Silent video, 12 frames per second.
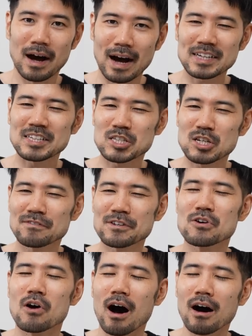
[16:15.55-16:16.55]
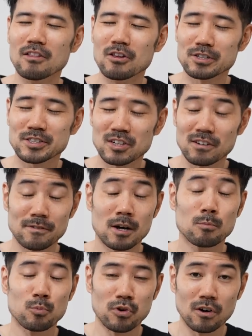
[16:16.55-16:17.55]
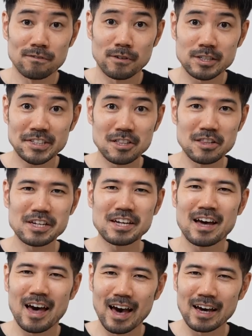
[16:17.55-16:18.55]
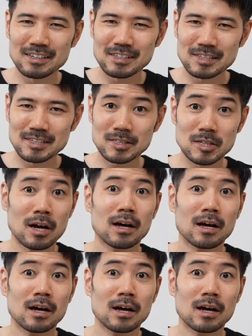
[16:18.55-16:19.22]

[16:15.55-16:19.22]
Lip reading: I can give you a lot of professionally edited